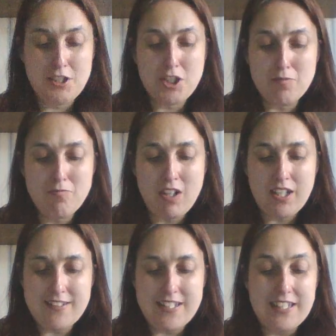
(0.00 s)
jump
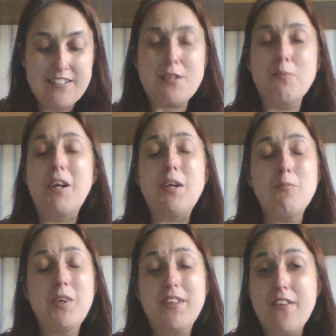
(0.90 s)
right into it
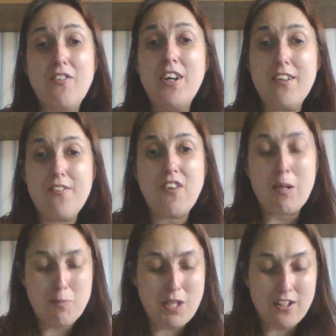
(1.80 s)
with the first
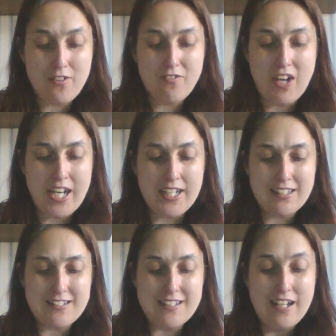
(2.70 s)
fabulous
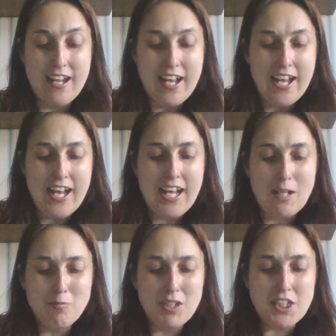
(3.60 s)
fact
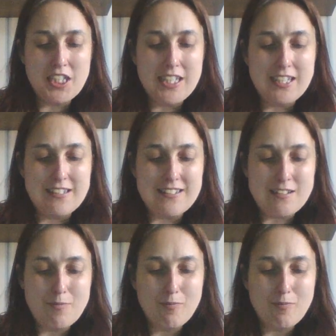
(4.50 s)
um, which is